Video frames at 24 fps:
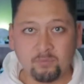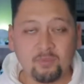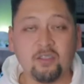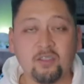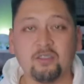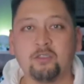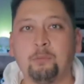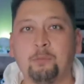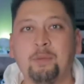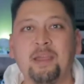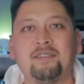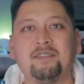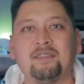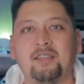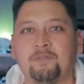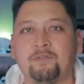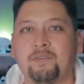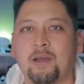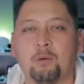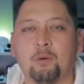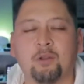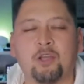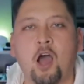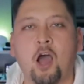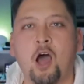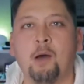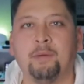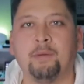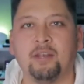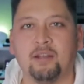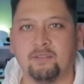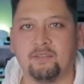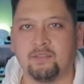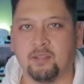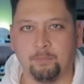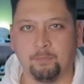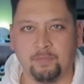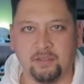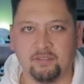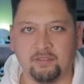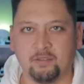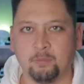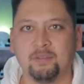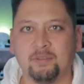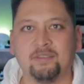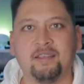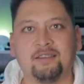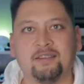So basically, if I would comment on something,
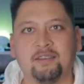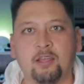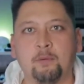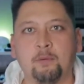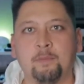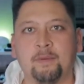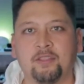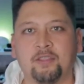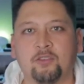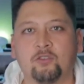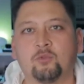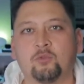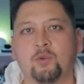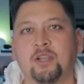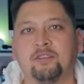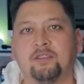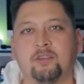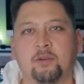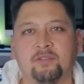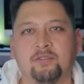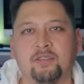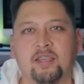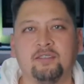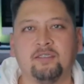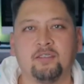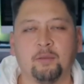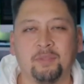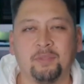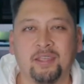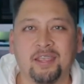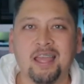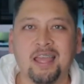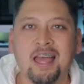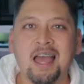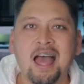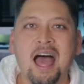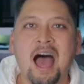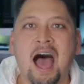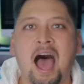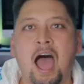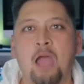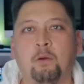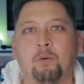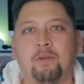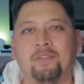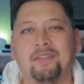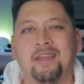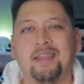somebody's like, "Tell me about this razor," I would say something.
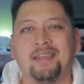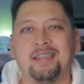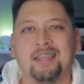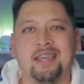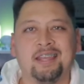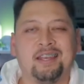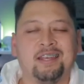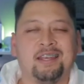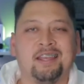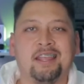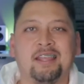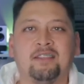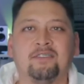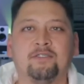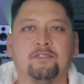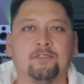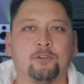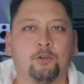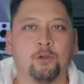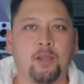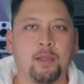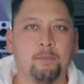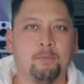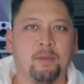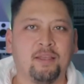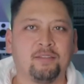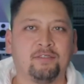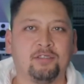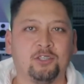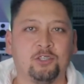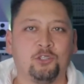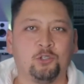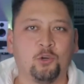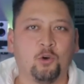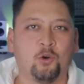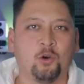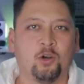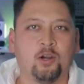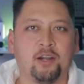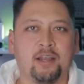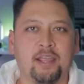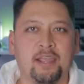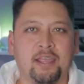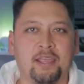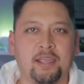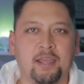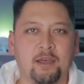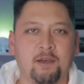I would then get an Instagram message or
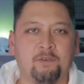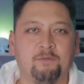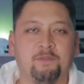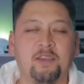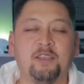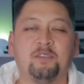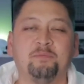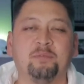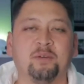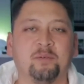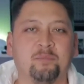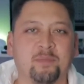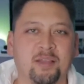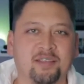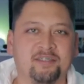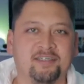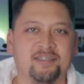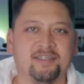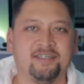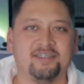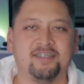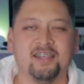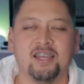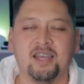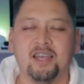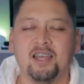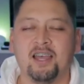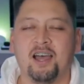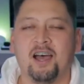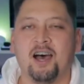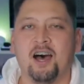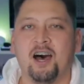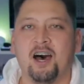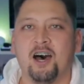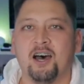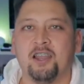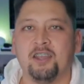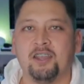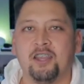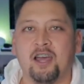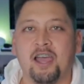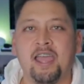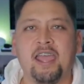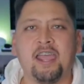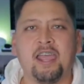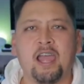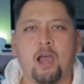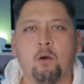a uh, Facebook message on, uh,
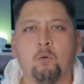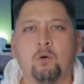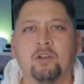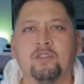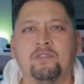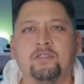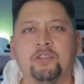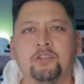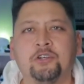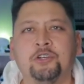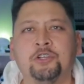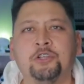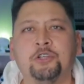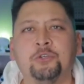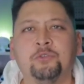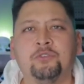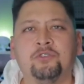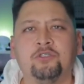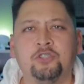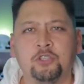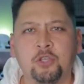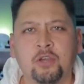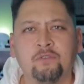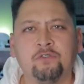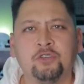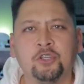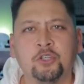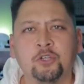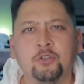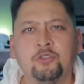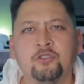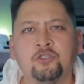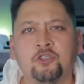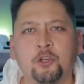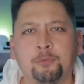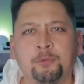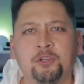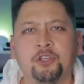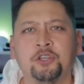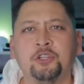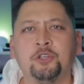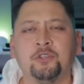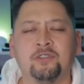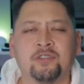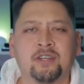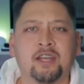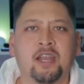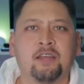hey, I want to see your nudes. Do you have nudes? Show me your
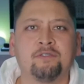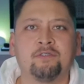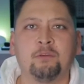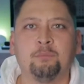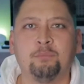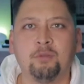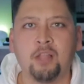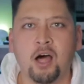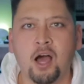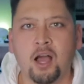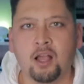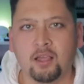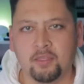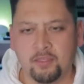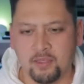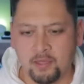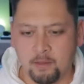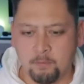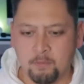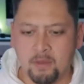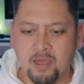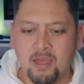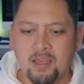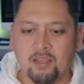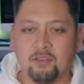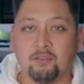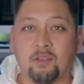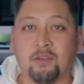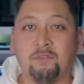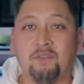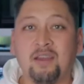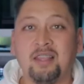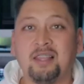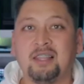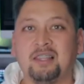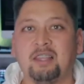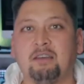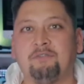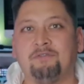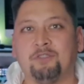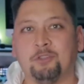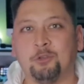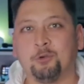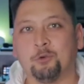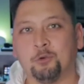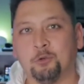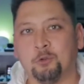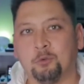nudes. Then I have to block them. So I finally left
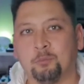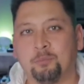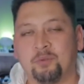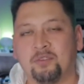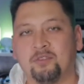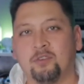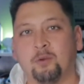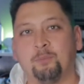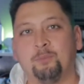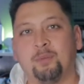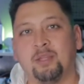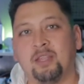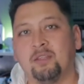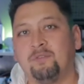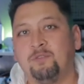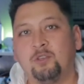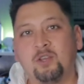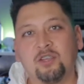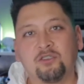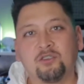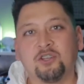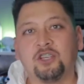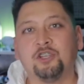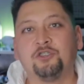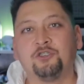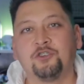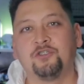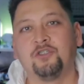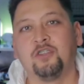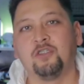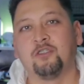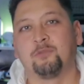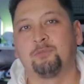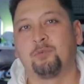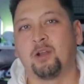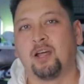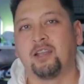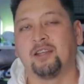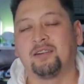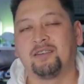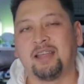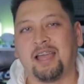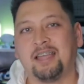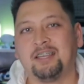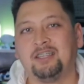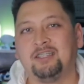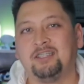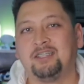the group. So if you guys are interested in this product,
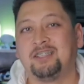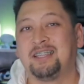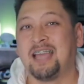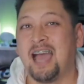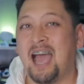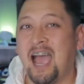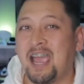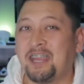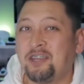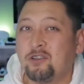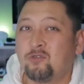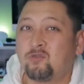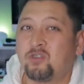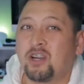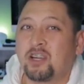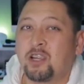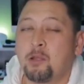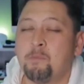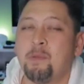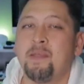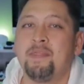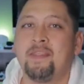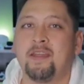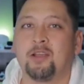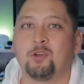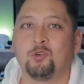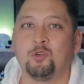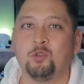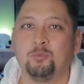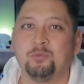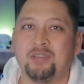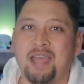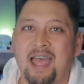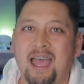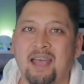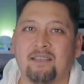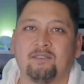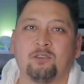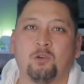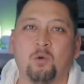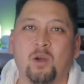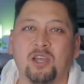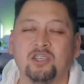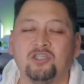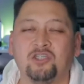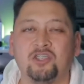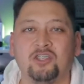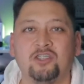I kind of recommend that group to ask
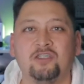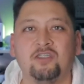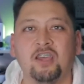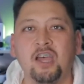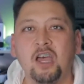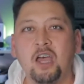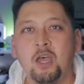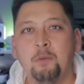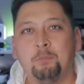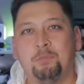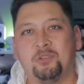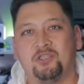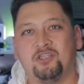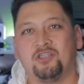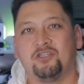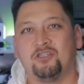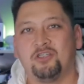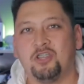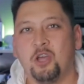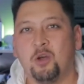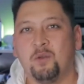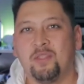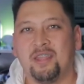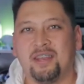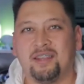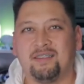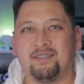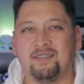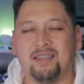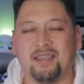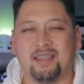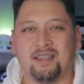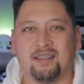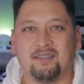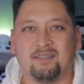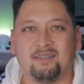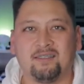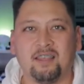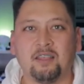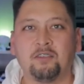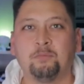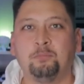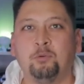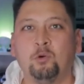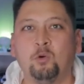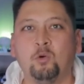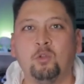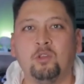questions, but just know that it's like a
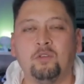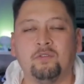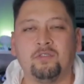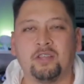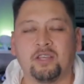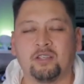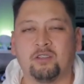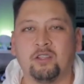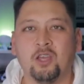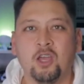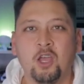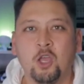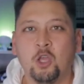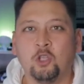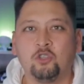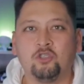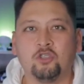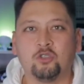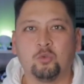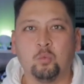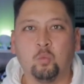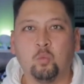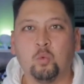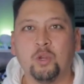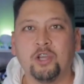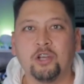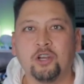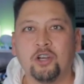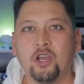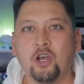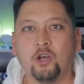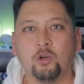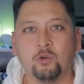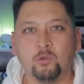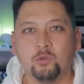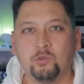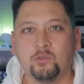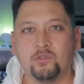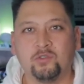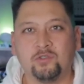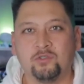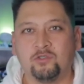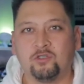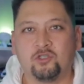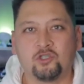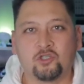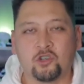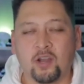cesspool of like just
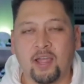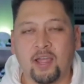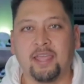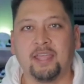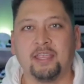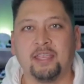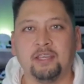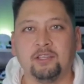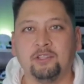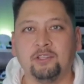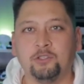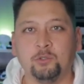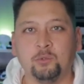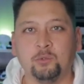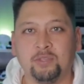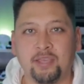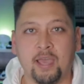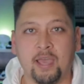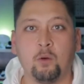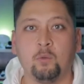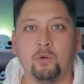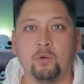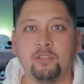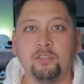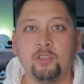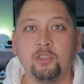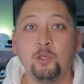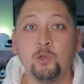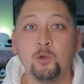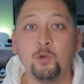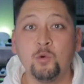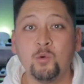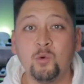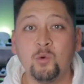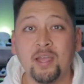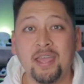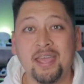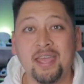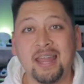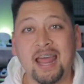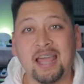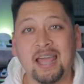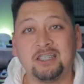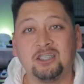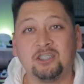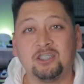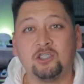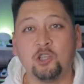weirdos trying to get with you. And
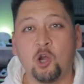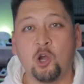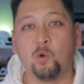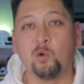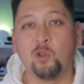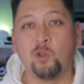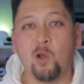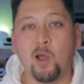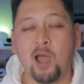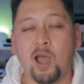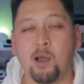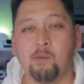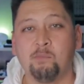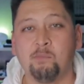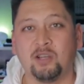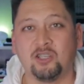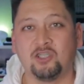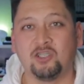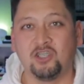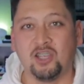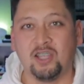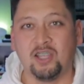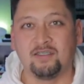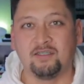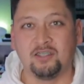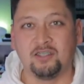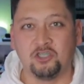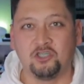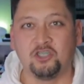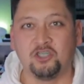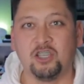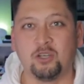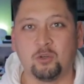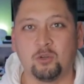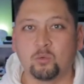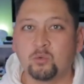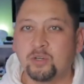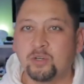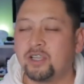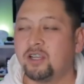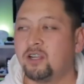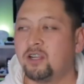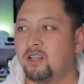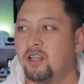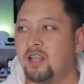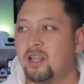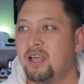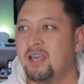I don't know how much it's legit and
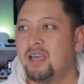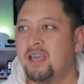real.